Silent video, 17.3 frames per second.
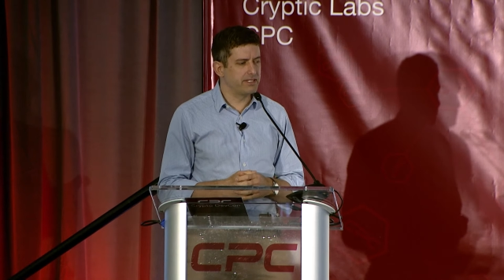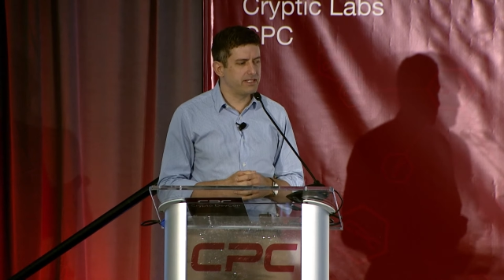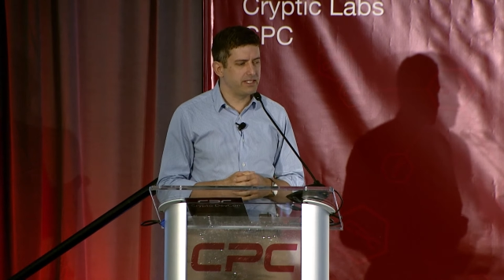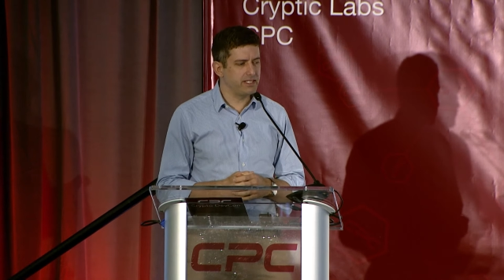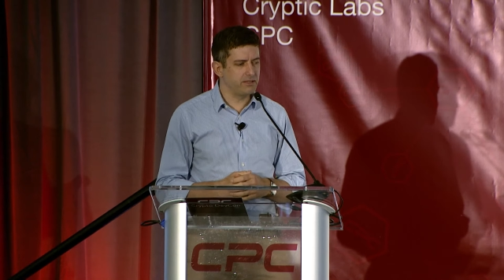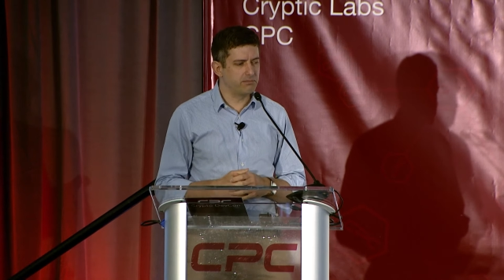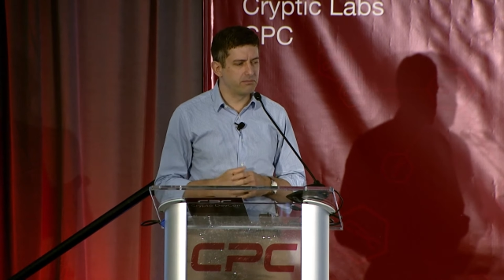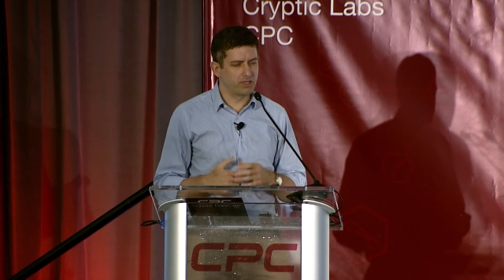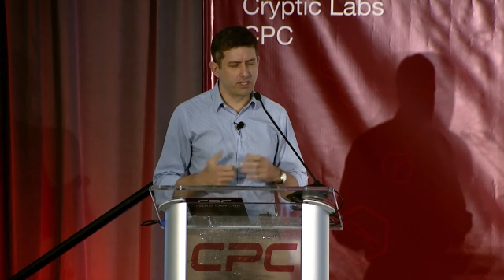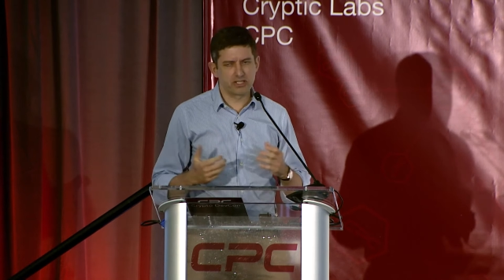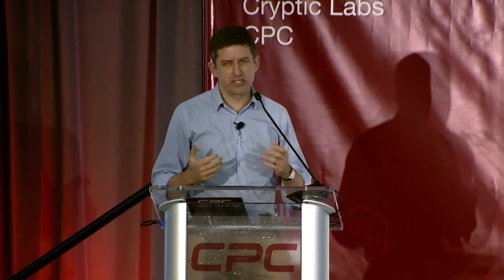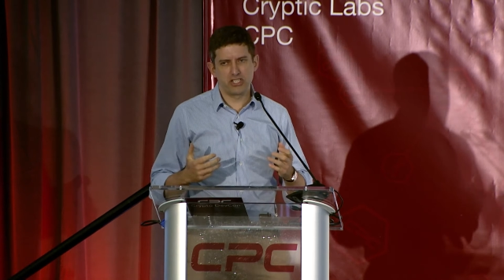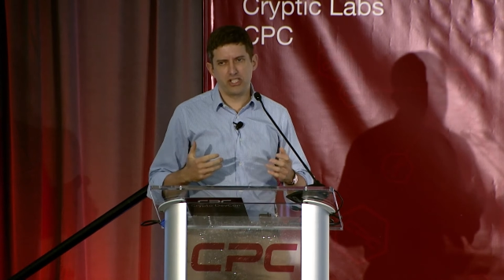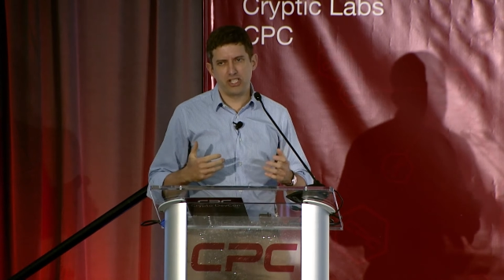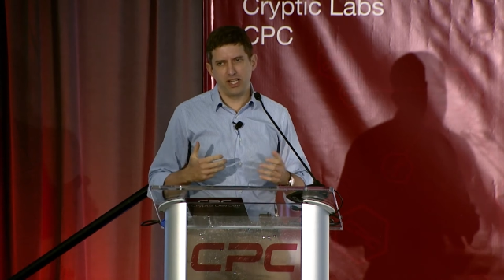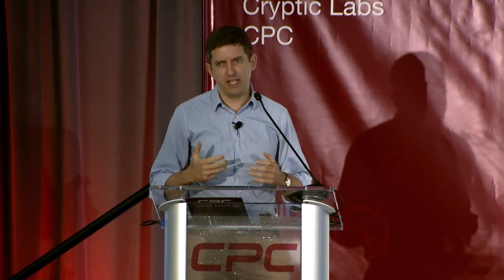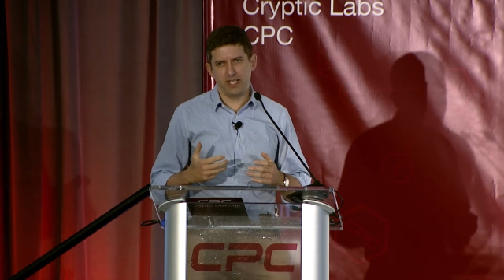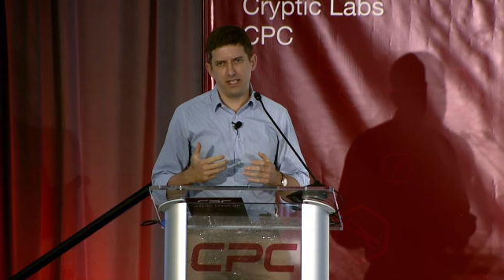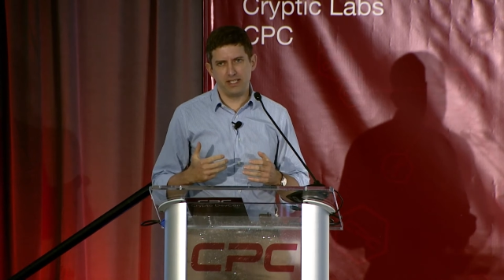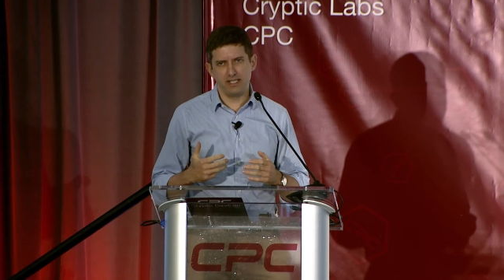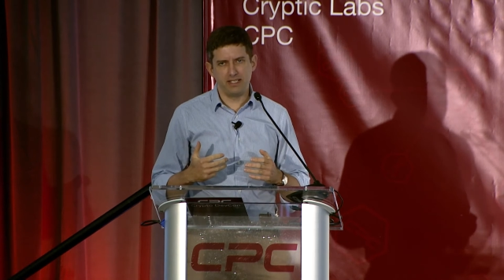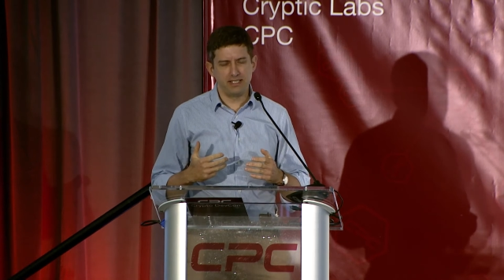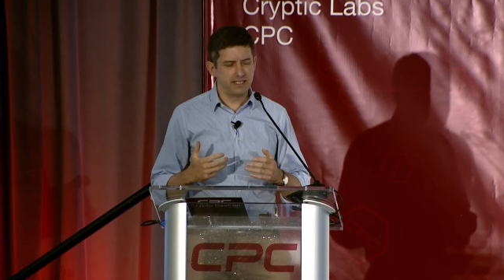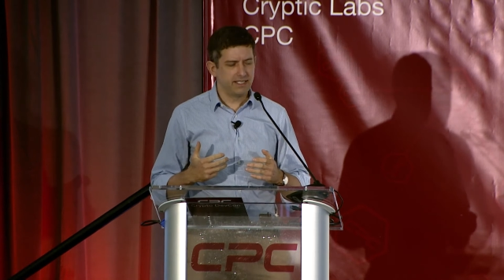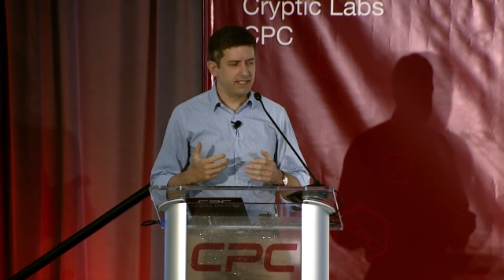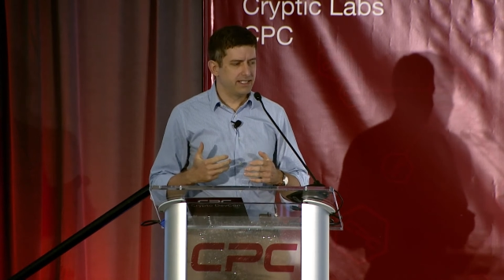the
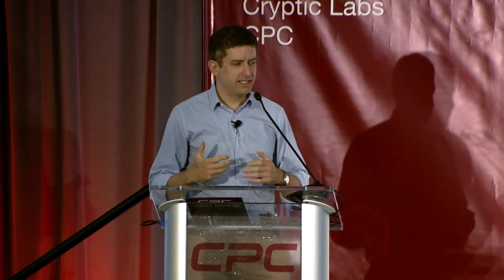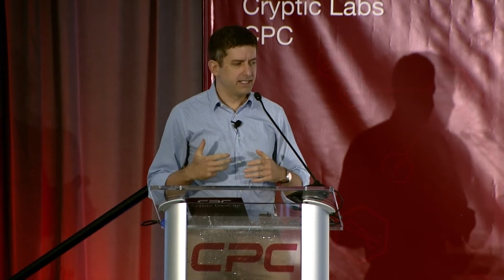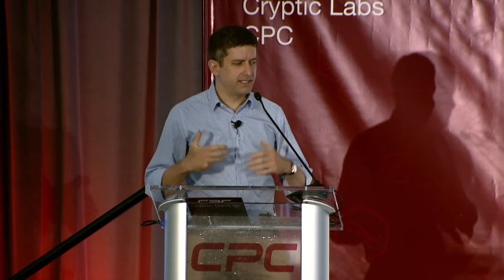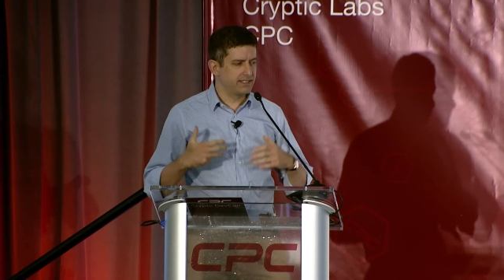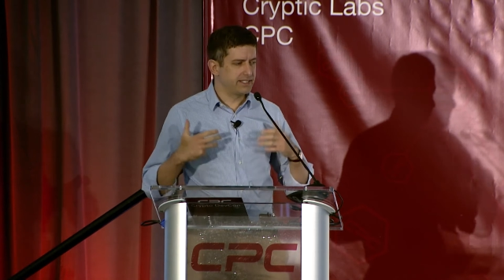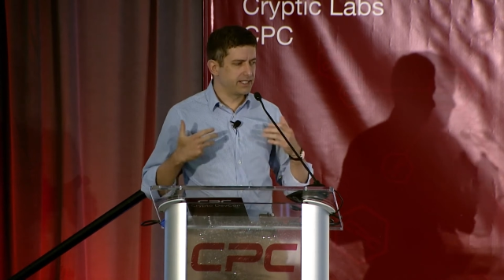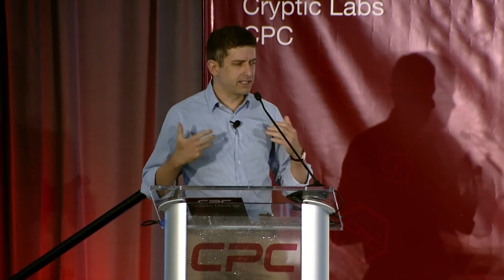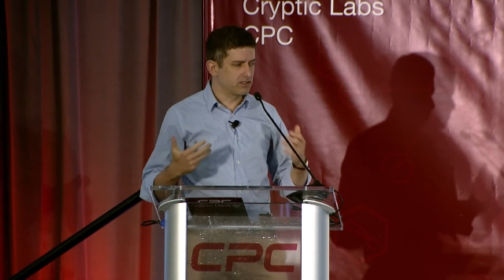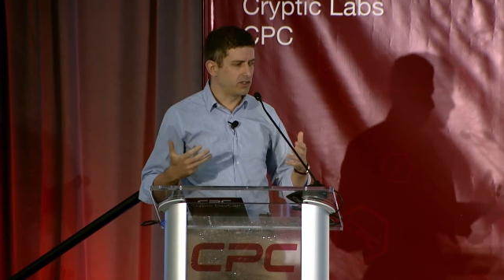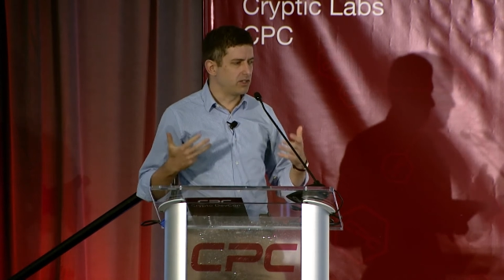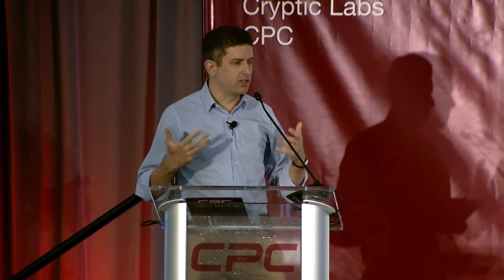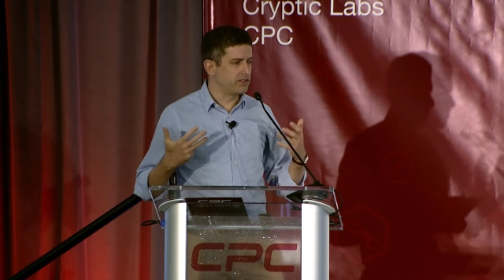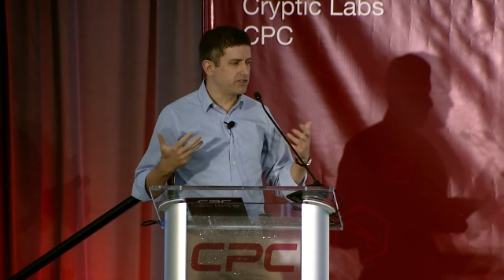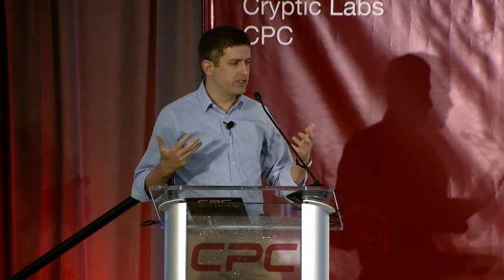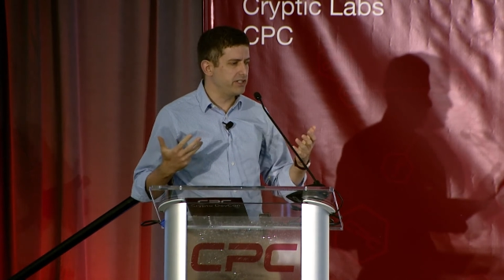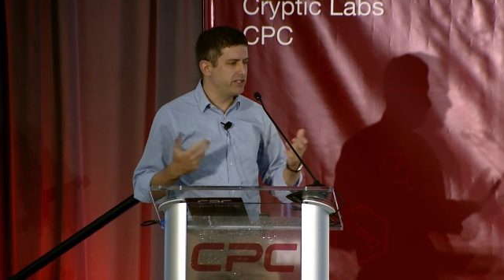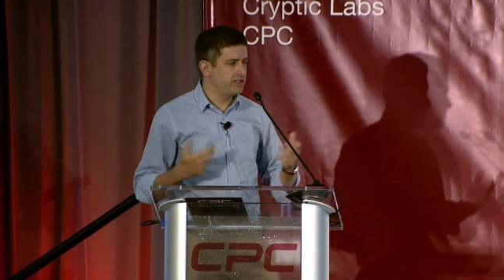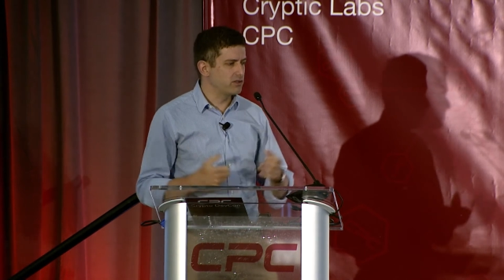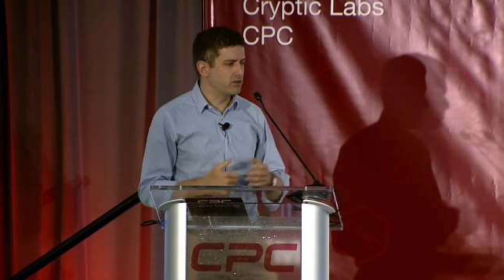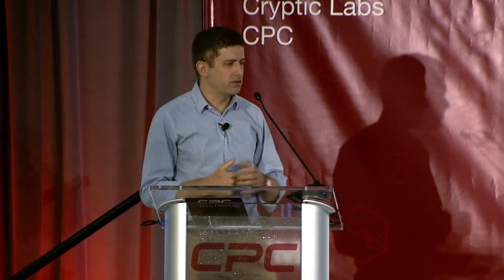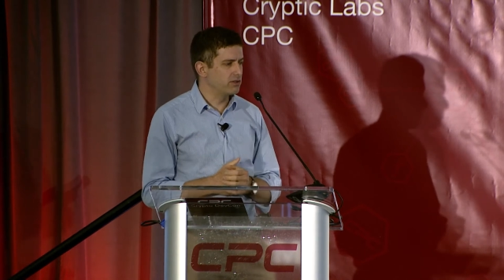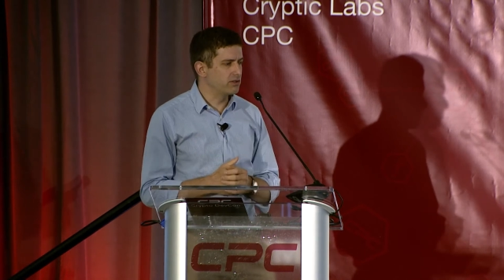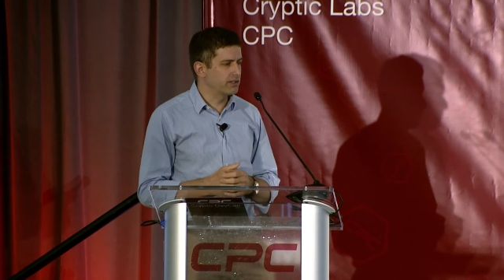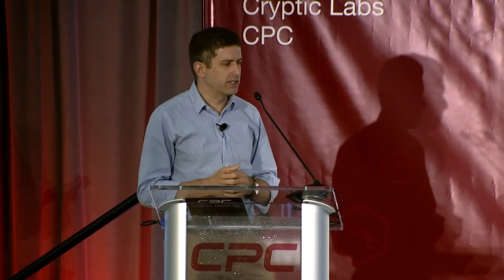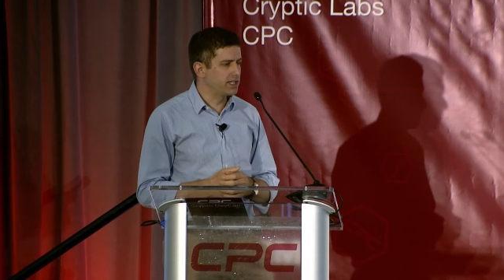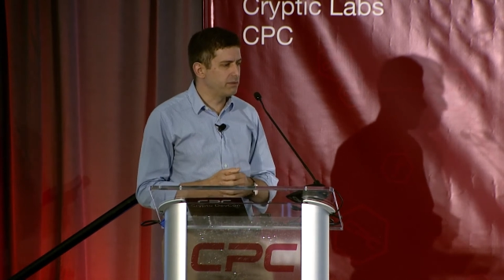blockchain technologies
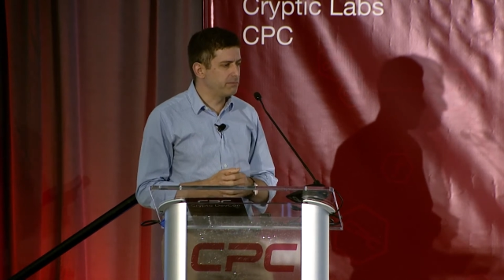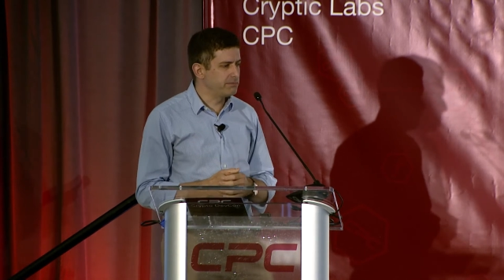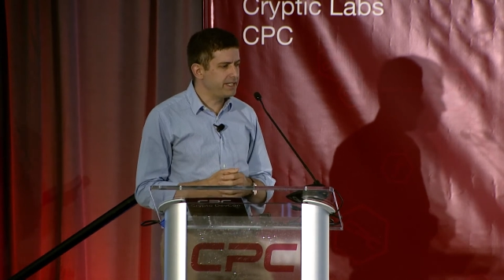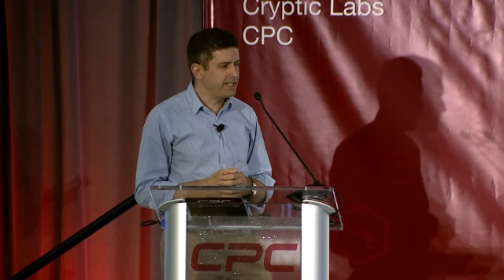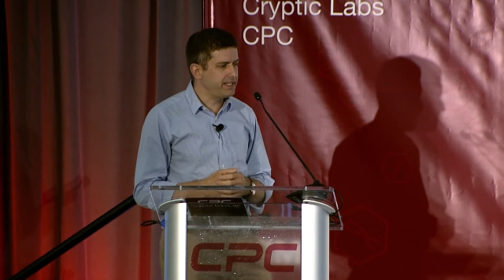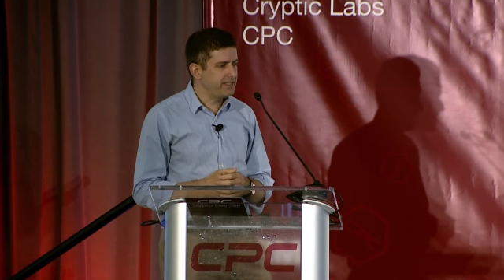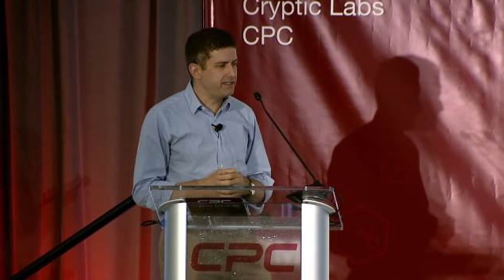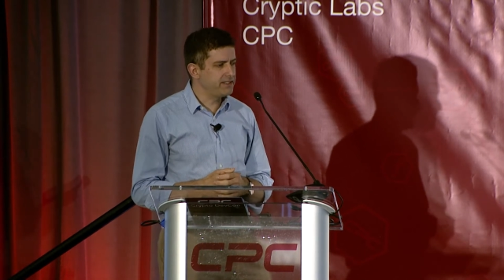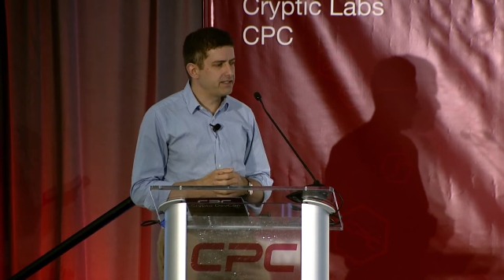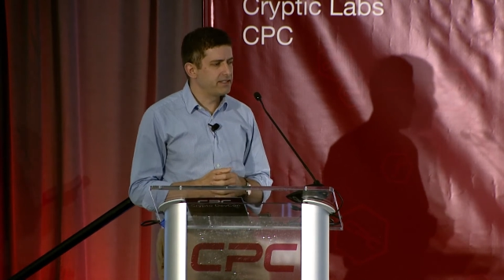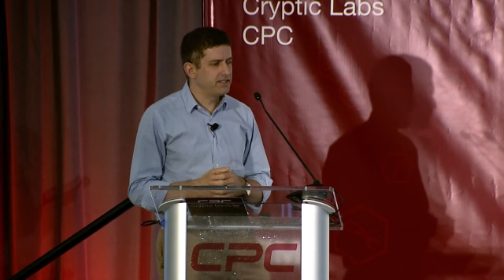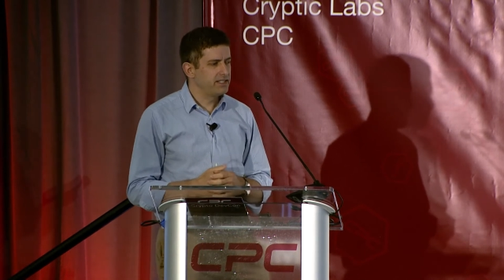or companies.